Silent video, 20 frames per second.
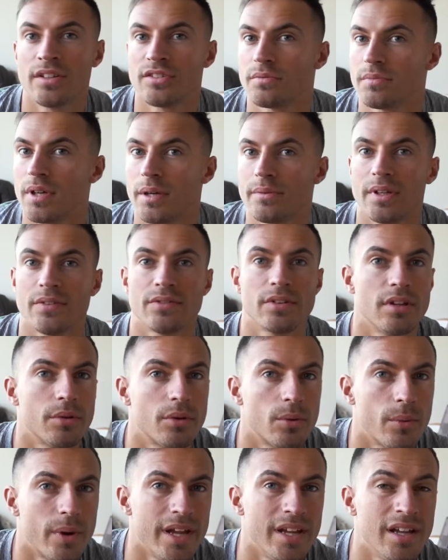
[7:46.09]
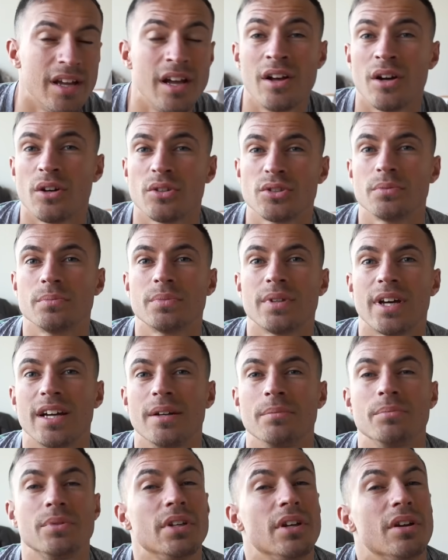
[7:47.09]
Sometimes you have to lower the weight, or
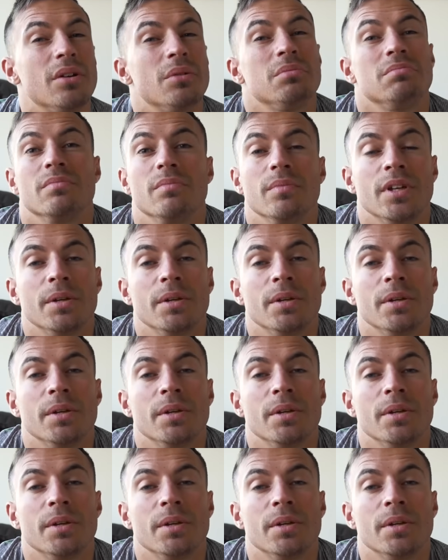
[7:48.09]
sometimes, you know,